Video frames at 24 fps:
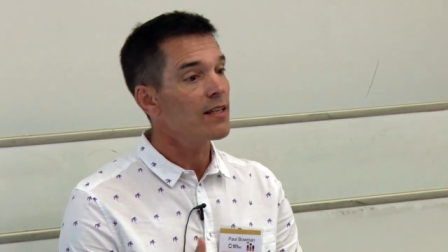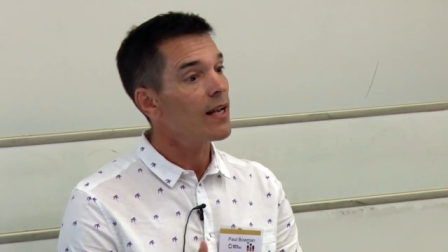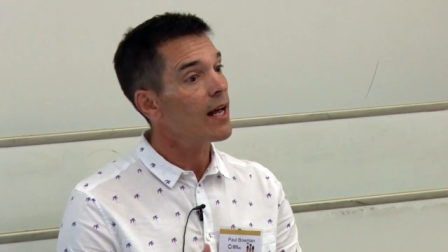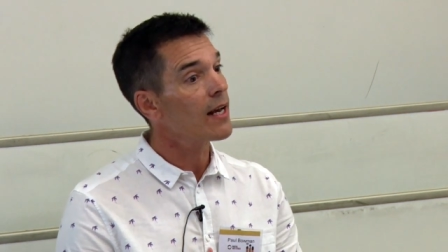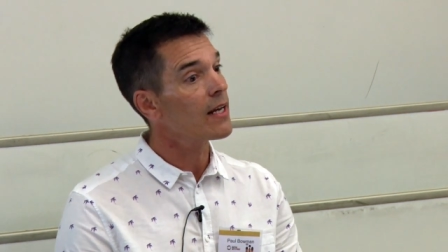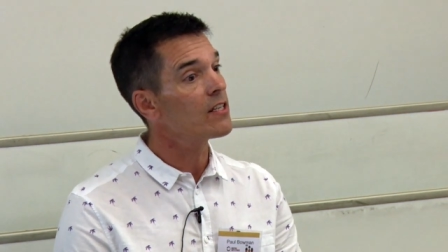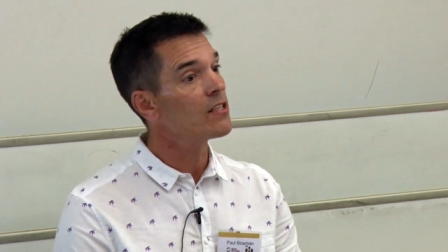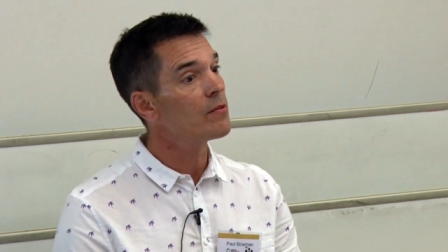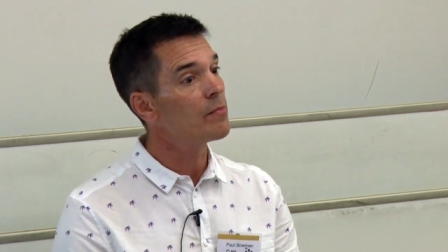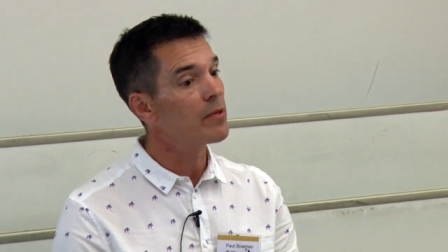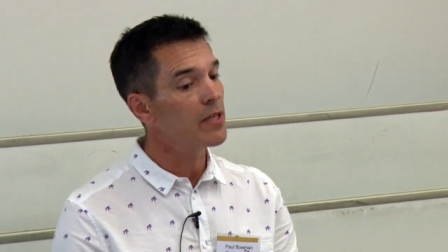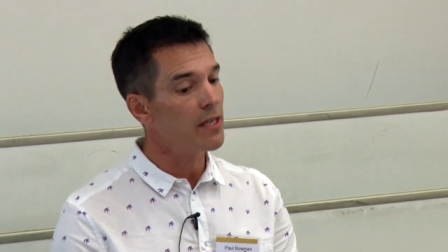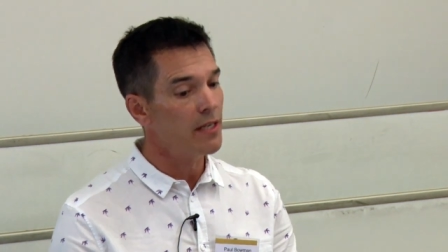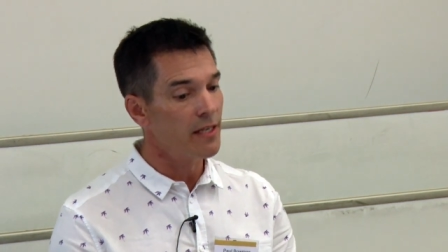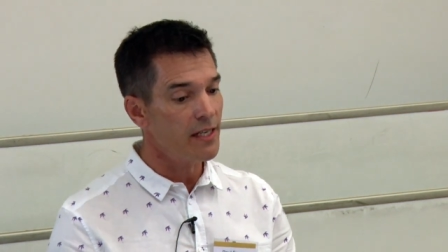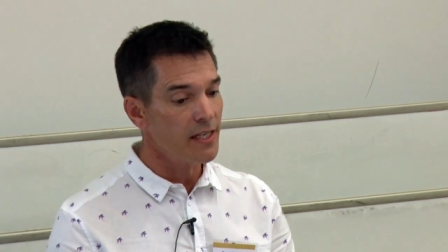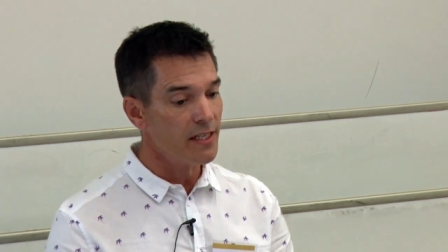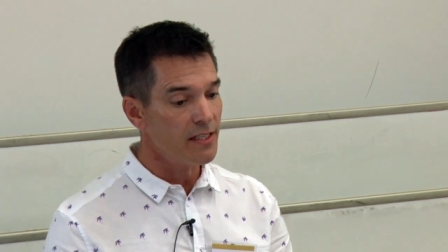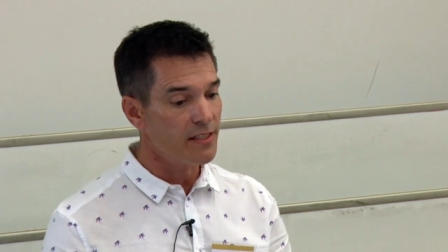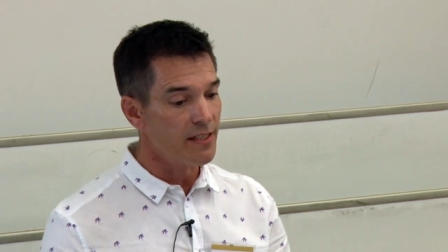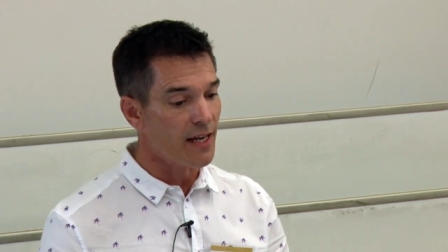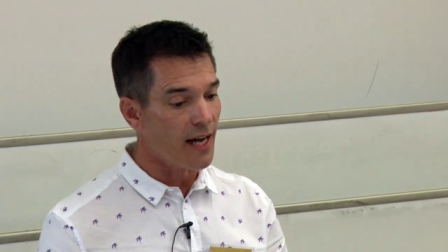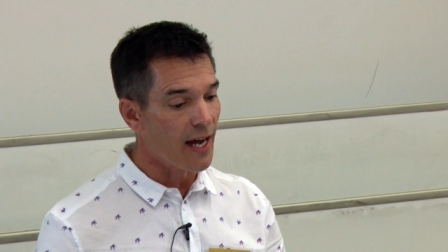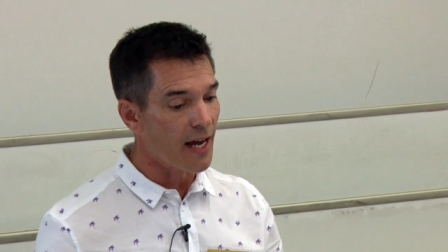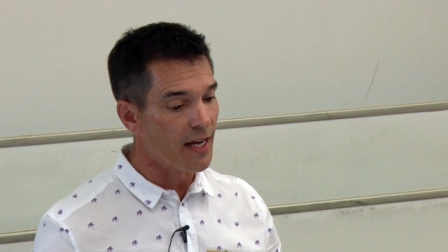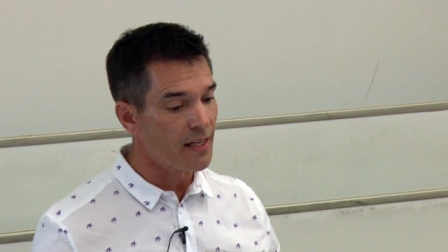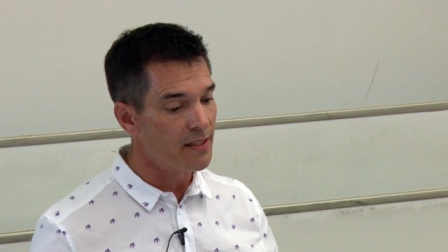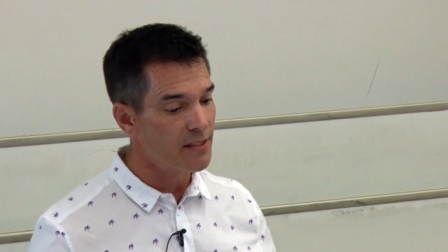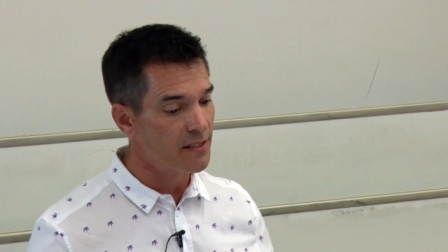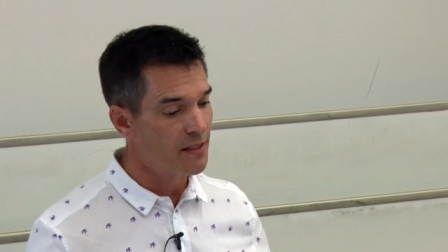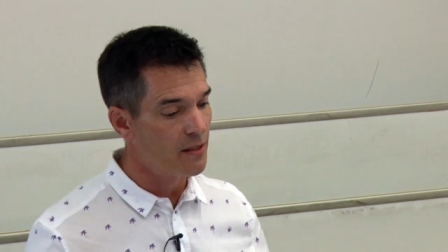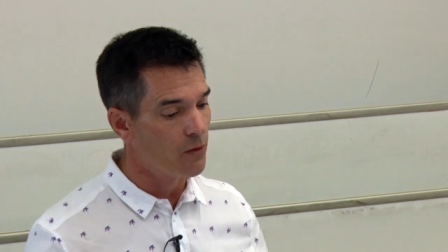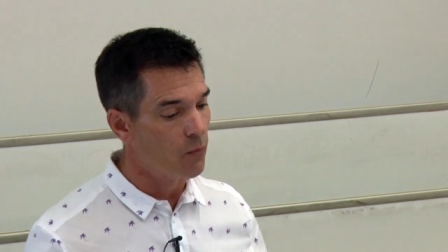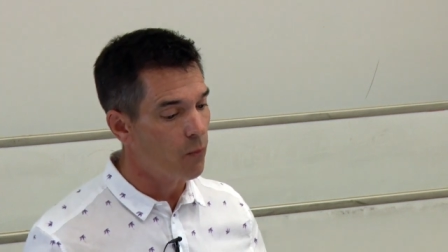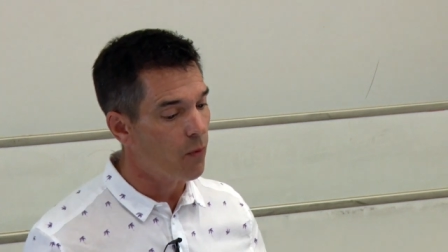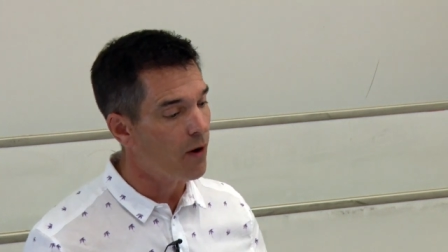likely to be a need to
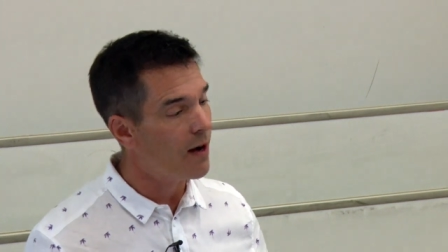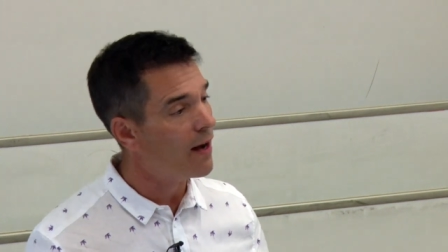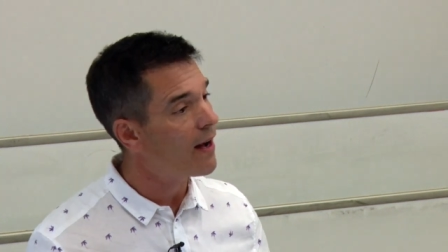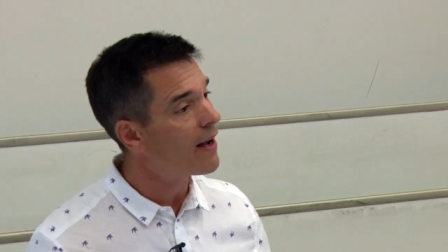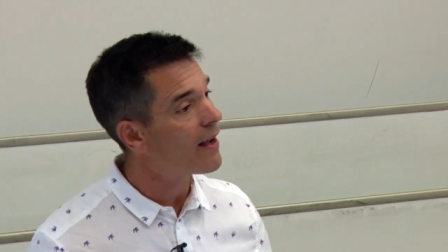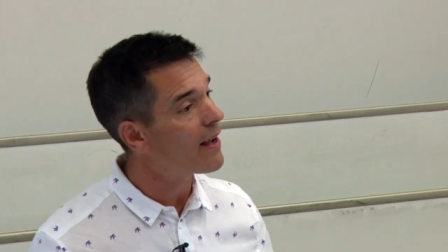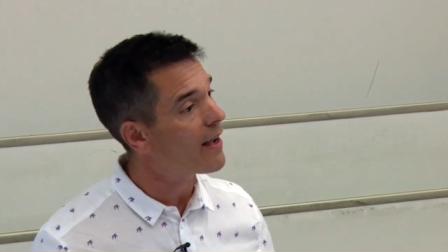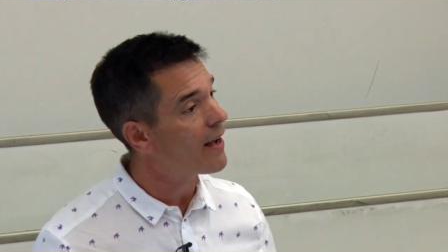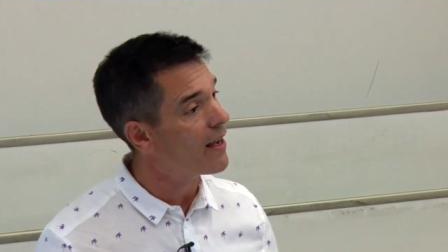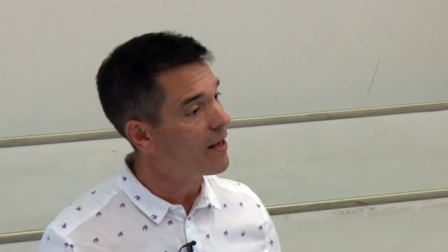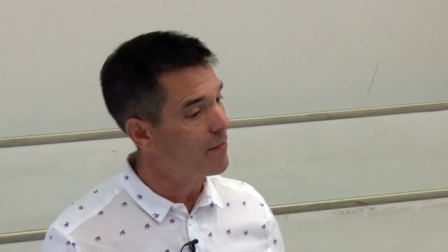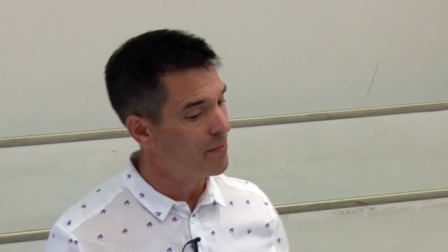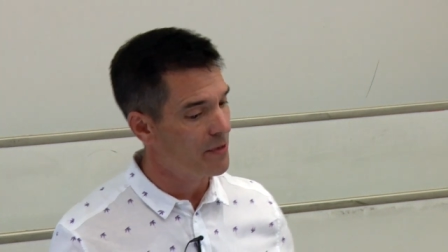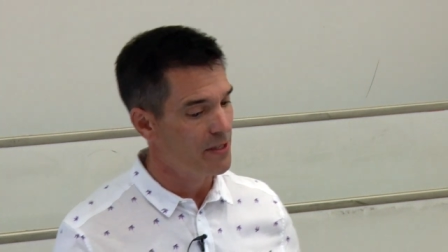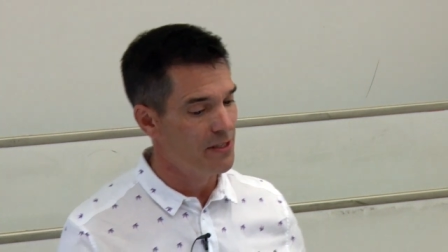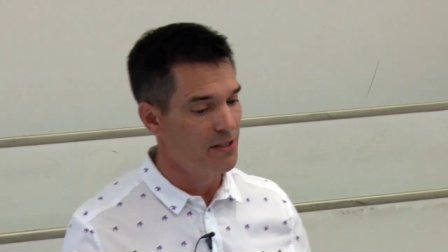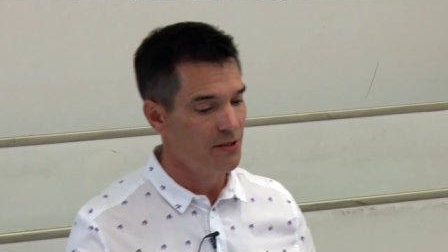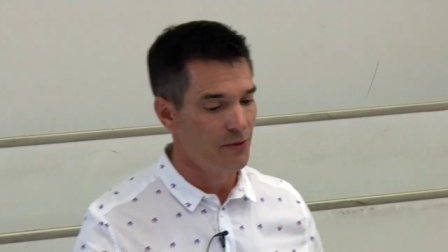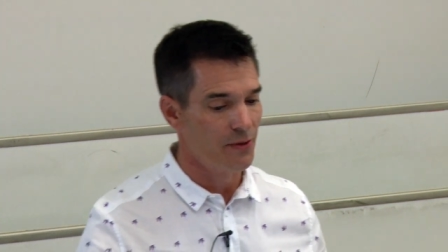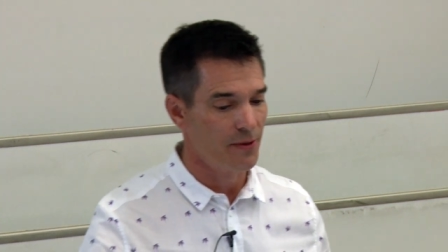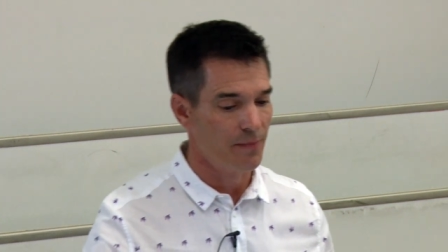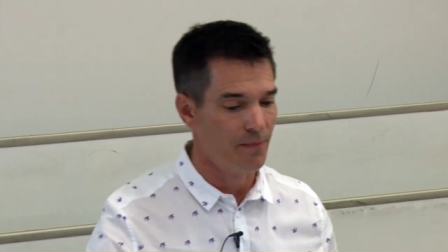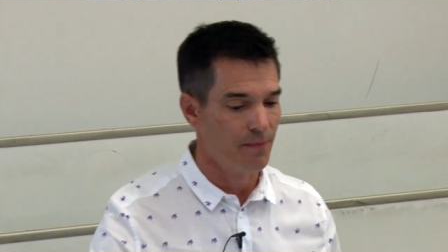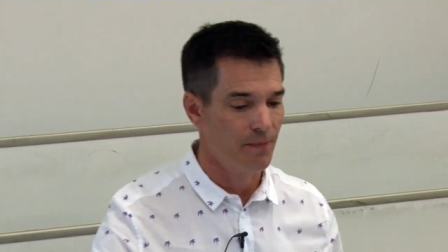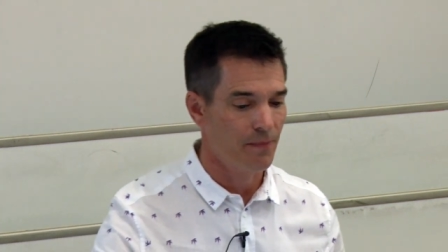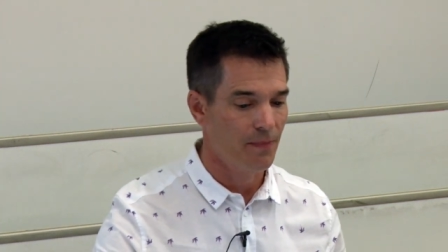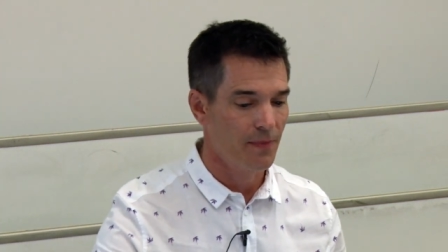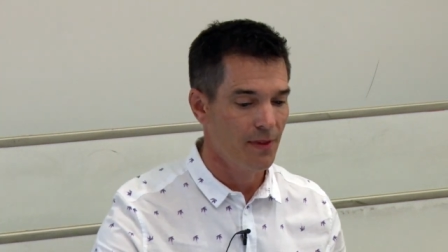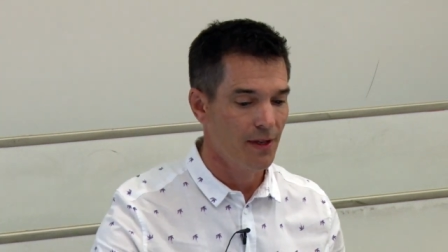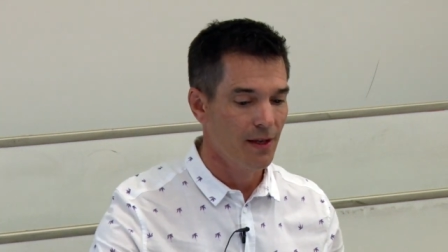ask why I am into him.